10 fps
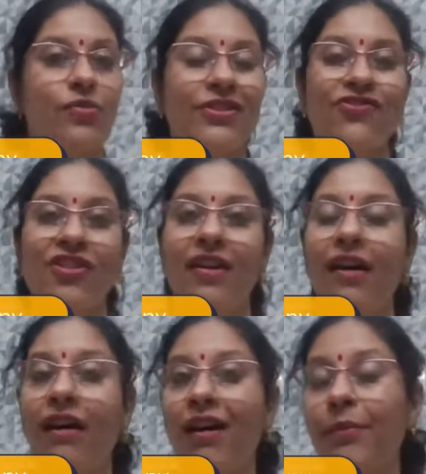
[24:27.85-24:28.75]
which
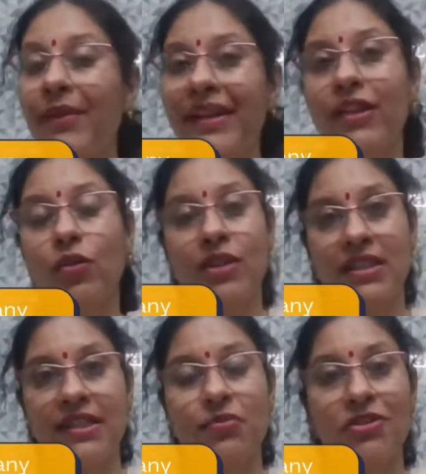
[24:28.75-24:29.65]
are
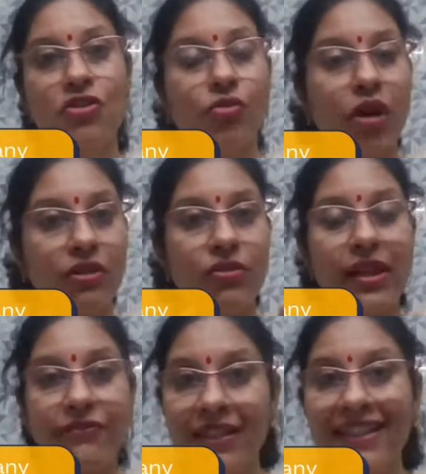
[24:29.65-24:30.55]
prerequisites, which you want to
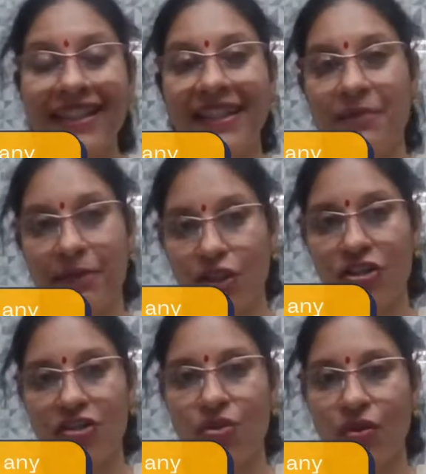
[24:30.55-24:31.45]
definitely keep in your
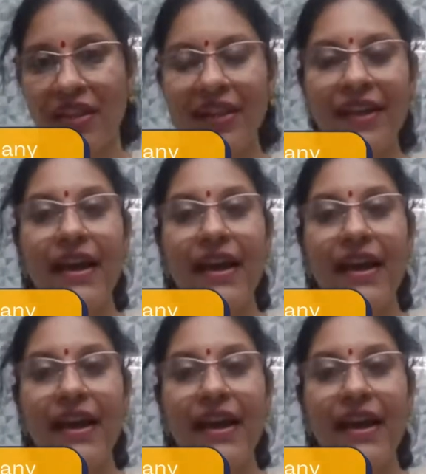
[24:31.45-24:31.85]
story.